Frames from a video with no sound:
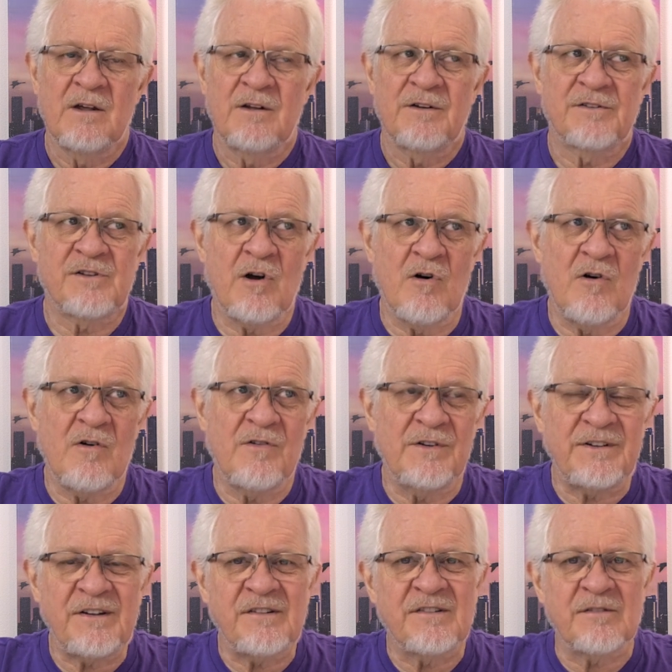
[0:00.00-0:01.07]
So
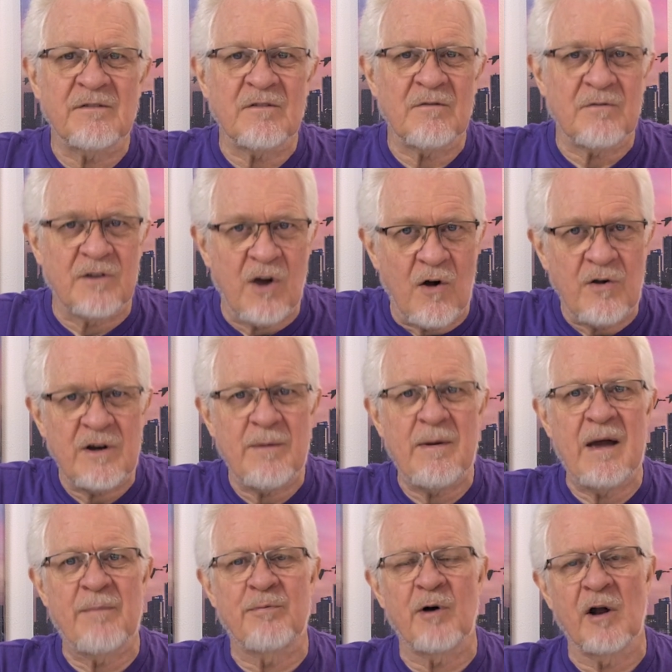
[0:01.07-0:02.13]
this is going to
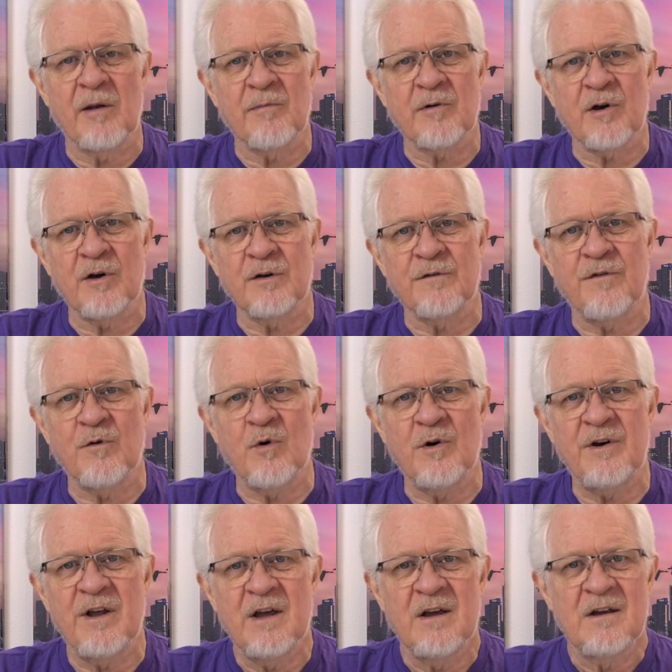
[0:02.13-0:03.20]
be a problem going
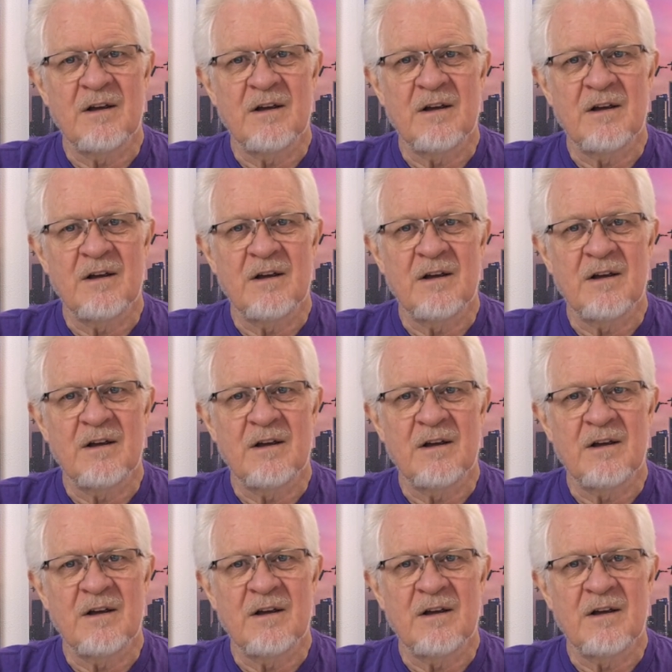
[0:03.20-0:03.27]
forward.